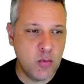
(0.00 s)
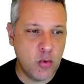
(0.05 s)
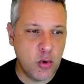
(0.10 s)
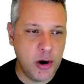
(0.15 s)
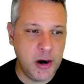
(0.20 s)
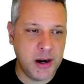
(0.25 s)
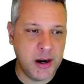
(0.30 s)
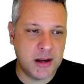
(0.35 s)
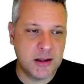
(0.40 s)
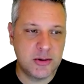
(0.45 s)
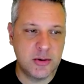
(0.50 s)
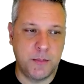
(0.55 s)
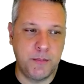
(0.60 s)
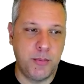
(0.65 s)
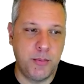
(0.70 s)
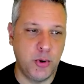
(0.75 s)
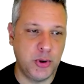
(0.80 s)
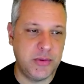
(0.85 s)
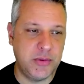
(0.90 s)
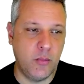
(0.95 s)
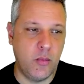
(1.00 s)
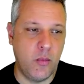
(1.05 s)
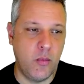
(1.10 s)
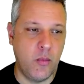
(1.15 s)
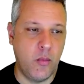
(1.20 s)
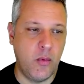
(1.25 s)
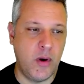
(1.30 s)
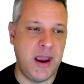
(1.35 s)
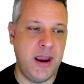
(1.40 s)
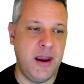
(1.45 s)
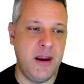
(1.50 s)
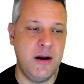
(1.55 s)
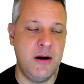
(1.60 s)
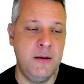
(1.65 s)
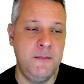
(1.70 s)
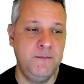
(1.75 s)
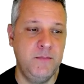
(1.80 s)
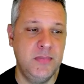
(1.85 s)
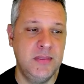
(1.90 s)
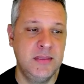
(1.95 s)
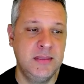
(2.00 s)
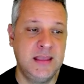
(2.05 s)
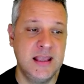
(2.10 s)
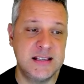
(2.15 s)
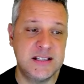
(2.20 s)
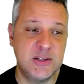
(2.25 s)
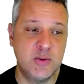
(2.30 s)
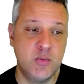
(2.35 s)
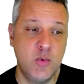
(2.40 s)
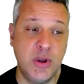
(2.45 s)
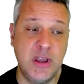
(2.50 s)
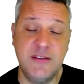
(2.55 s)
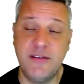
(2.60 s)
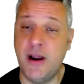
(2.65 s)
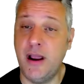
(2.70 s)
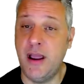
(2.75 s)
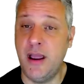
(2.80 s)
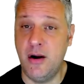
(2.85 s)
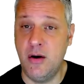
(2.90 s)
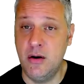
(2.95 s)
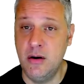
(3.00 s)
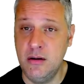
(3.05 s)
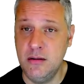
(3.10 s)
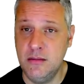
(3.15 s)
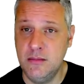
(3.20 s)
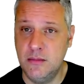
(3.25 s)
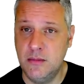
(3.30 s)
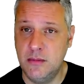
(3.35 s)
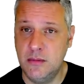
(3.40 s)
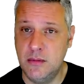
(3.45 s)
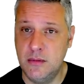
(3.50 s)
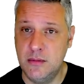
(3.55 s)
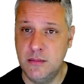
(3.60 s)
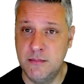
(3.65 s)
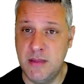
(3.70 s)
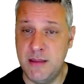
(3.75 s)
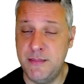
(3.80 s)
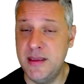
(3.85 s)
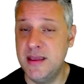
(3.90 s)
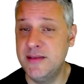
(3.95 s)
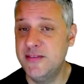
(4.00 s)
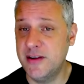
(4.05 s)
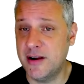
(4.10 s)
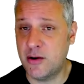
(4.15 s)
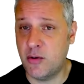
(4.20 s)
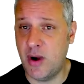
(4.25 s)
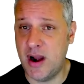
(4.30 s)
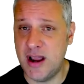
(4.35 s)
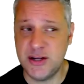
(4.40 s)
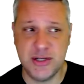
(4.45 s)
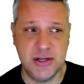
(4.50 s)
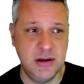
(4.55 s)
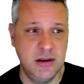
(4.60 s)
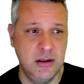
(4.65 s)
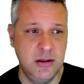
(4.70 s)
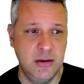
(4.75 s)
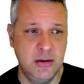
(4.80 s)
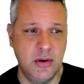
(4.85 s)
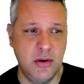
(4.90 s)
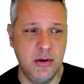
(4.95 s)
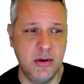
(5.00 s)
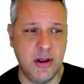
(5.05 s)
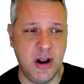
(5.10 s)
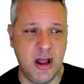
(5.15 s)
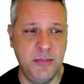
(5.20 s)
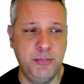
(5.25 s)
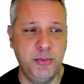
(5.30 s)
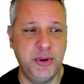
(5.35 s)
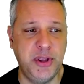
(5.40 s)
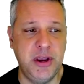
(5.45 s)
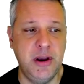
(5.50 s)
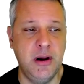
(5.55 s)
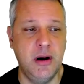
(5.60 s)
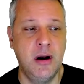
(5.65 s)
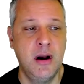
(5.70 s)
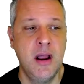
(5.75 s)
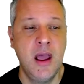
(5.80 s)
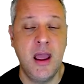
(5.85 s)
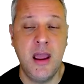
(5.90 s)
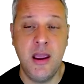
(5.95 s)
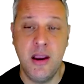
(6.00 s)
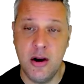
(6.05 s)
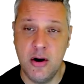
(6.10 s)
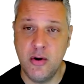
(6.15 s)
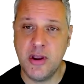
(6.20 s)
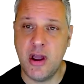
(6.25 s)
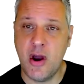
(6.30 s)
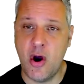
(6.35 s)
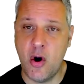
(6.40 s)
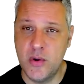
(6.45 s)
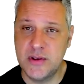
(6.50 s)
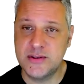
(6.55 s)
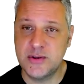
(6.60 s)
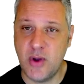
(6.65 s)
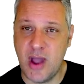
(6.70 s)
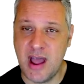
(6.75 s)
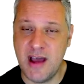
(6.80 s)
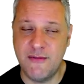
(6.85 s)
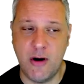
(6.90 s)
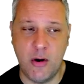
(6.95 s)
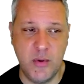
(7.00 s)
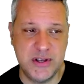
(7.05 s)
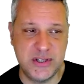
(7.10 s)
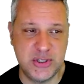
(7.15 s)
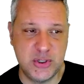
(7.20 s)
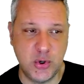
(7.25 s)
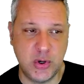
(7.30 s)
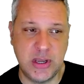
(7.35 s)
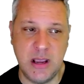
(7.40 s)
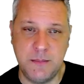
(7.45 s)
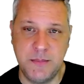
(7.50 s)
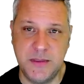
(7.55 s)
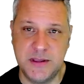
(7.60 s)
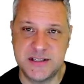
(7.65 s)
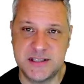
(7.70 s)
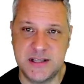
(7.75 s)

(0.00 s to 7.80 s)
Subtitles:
work to put here. This will give an error. Maybe even a crash. You cannot put here. Here you have always to keep this